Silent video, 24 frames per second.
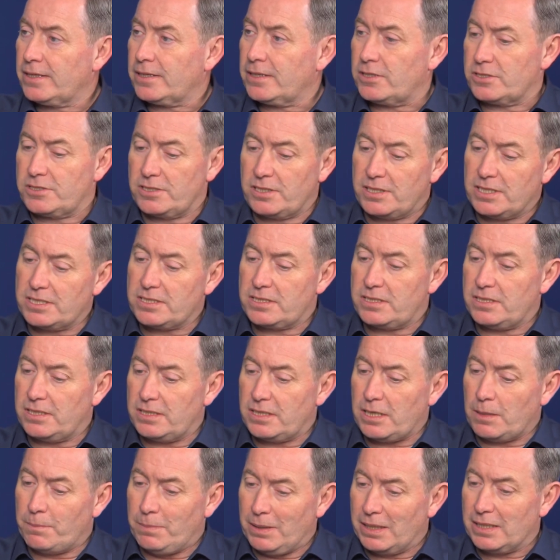Because there is
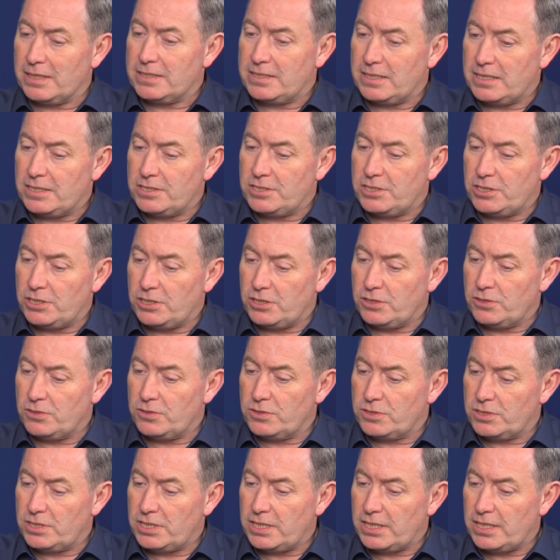the ability to
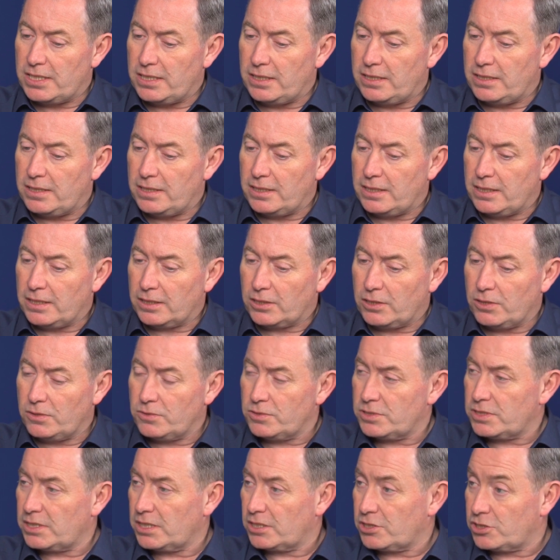use the
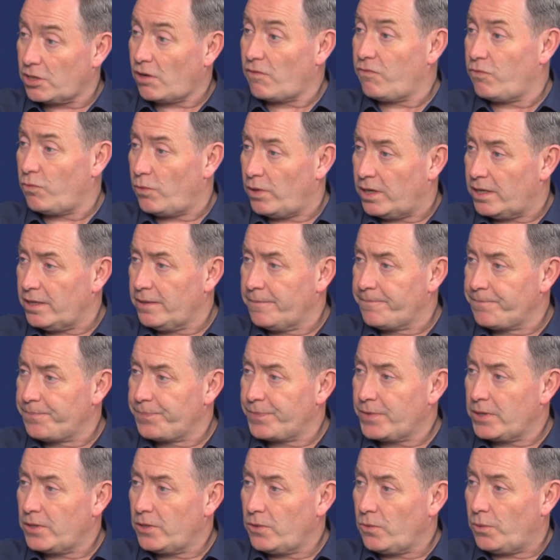acoustic software,
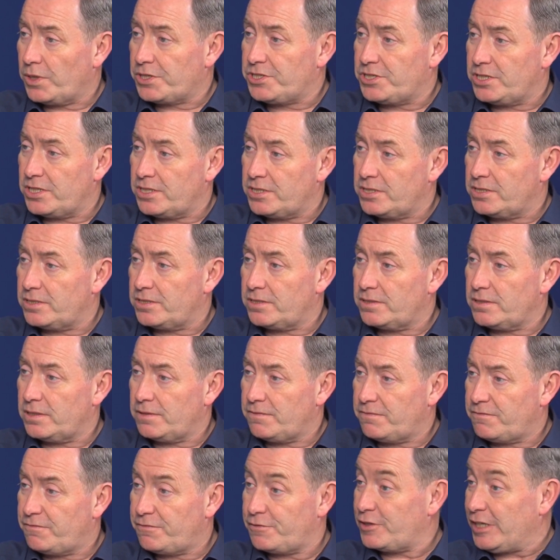which is
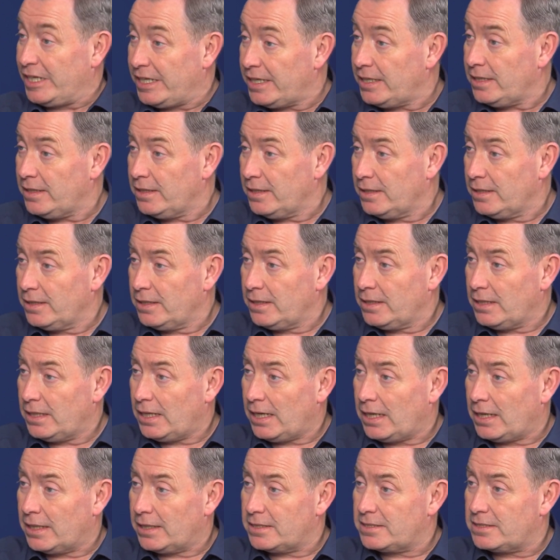free. Yep.
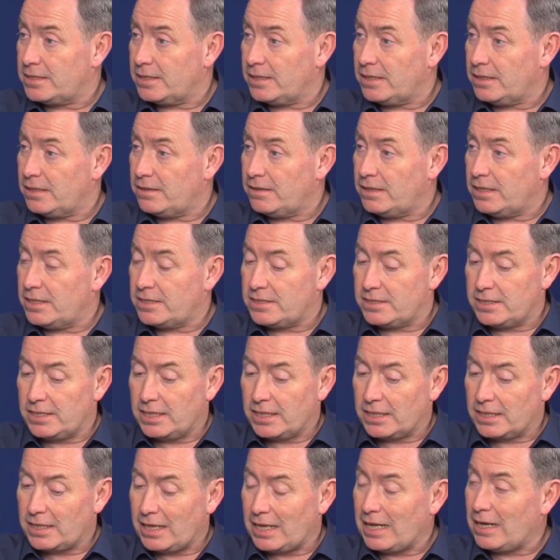And it's
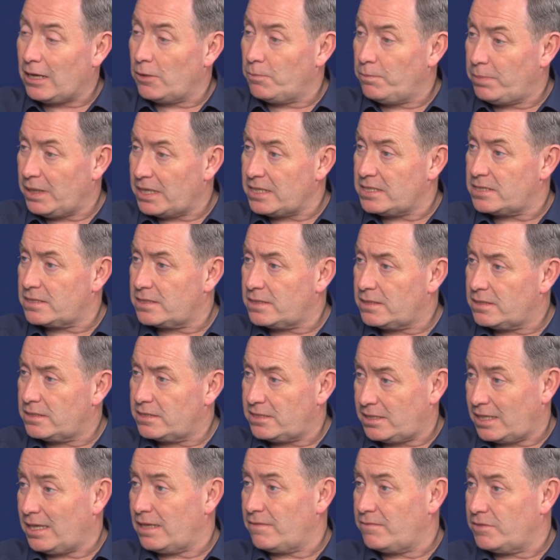in a cloud-based
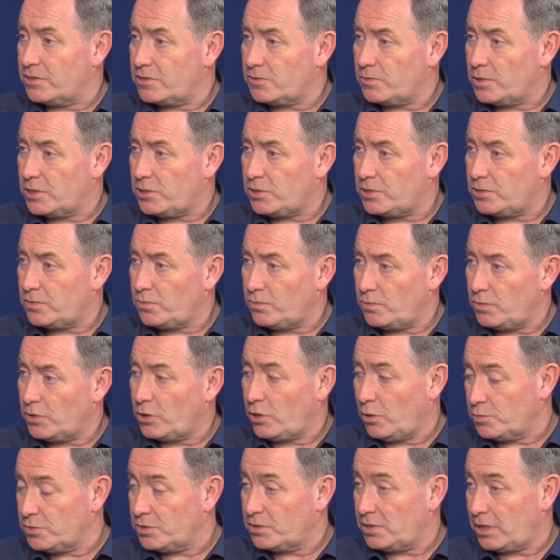service, which
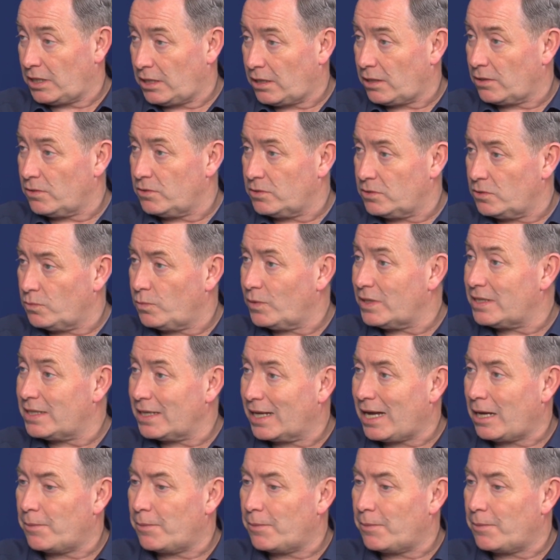comes included with the